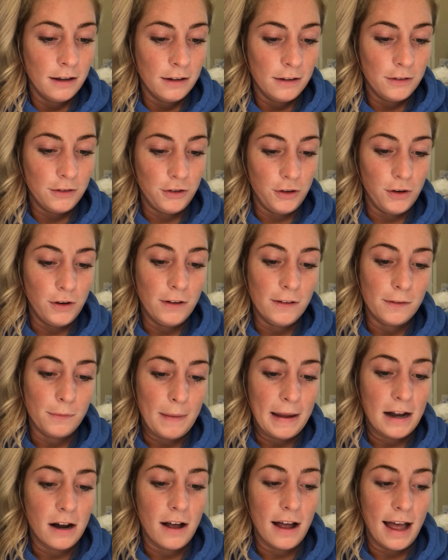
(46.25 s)
Students
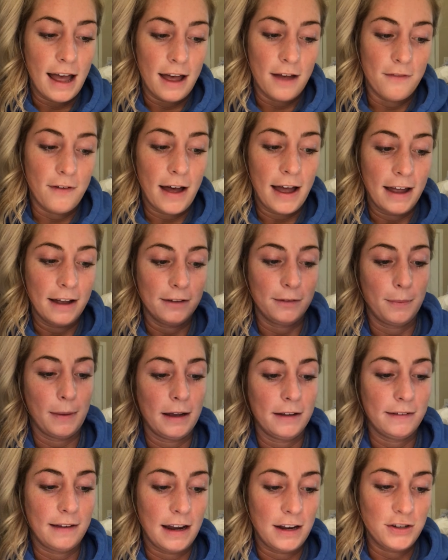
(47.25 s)
may not have high
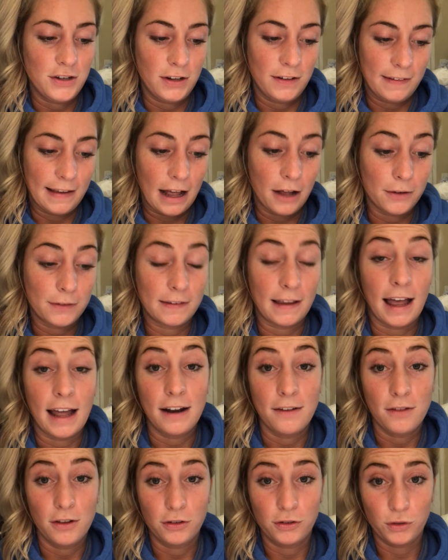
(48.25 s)
expectations
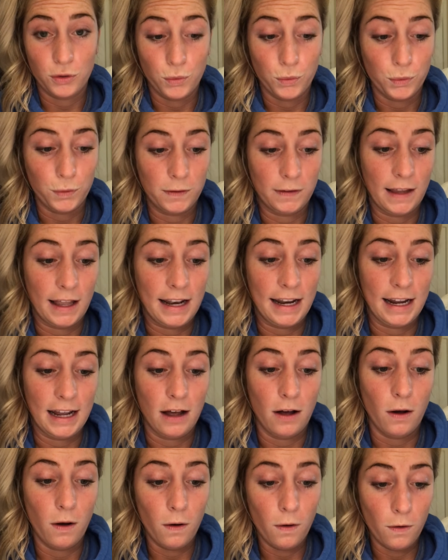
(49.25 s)
outside of the school setting
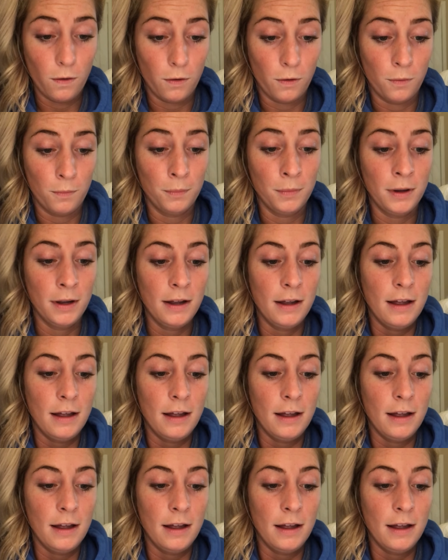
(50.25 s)
at home,